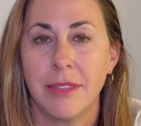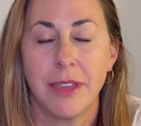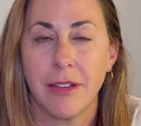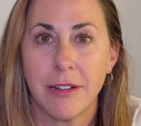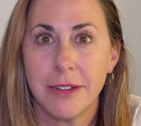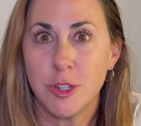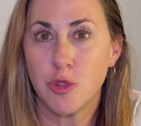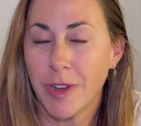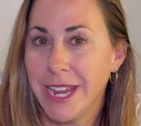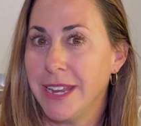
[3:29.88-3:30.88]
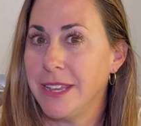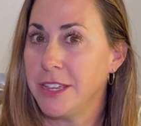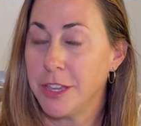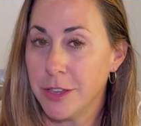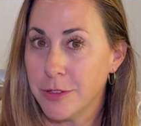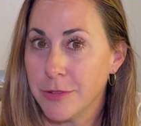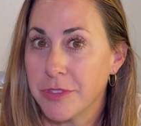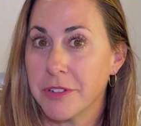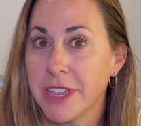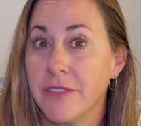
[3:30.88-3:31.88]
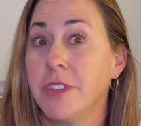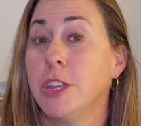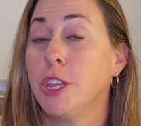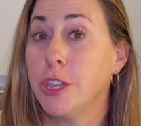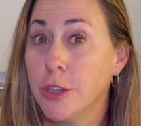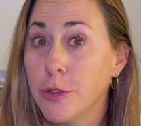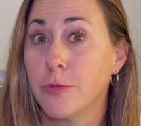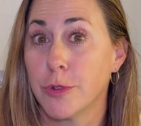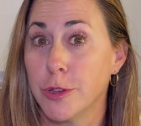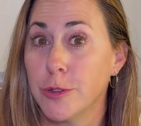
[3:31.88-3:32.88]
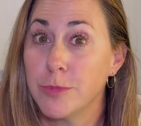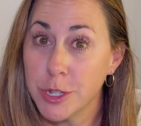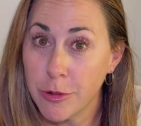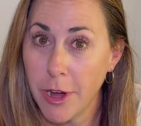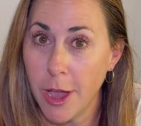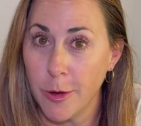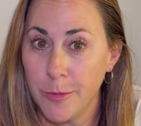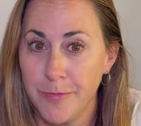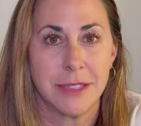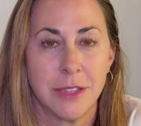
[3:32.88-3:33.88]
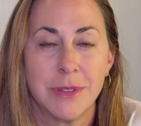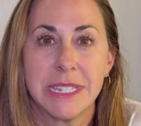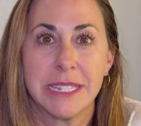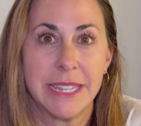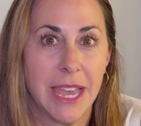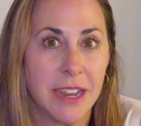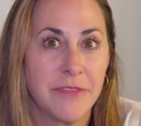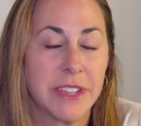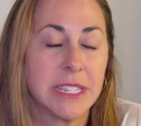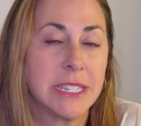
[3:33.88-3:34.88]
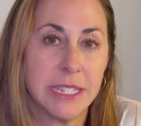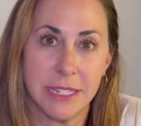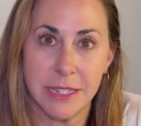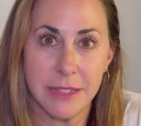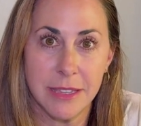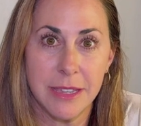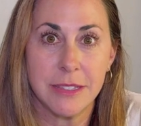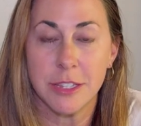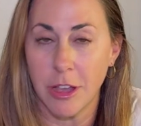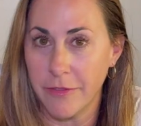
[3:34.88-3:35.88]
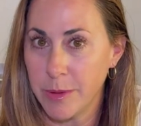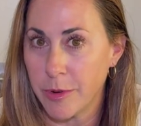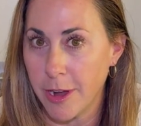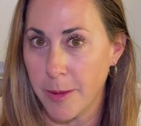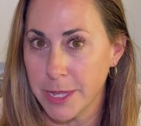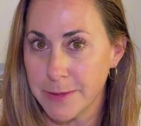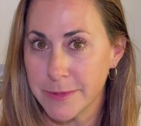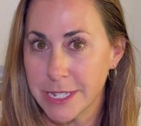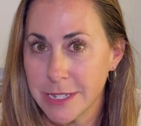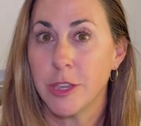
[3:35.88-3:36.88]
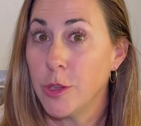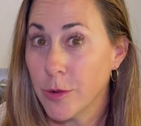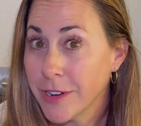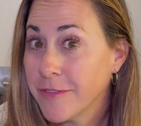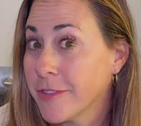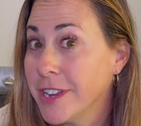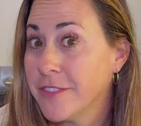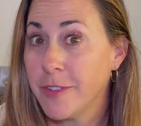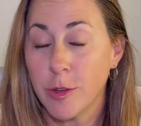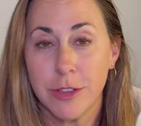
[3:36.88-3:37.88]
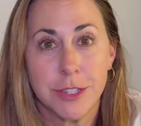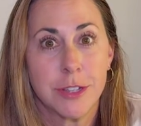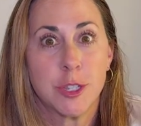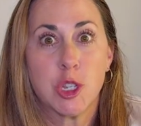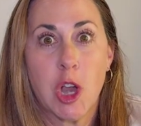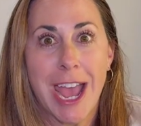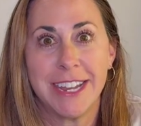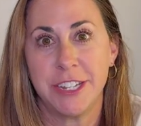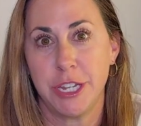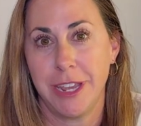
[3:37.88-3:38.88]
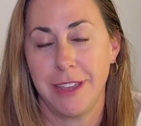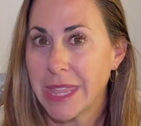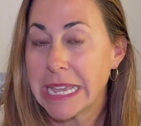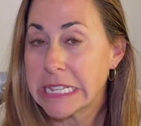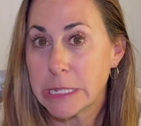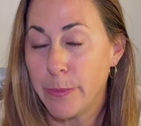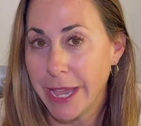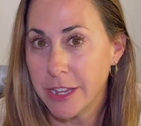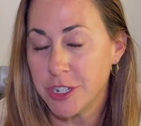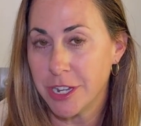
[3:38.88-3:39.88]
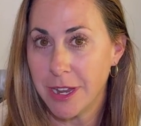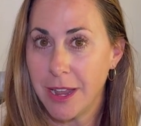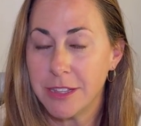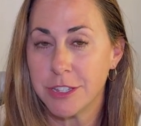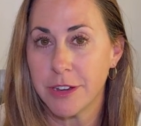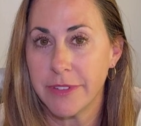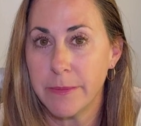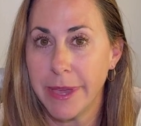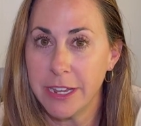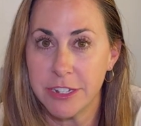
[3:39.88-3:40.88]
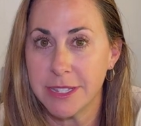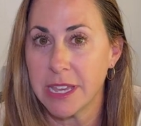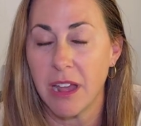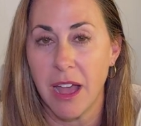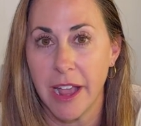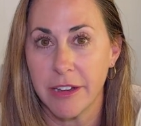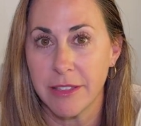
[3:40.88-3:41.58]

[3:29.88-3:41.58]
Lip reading: They aren't draining you. They're giving you room to grow. So instead of consistently solving problems, you're free to focus on strategy, expansion, and serving patients at a higher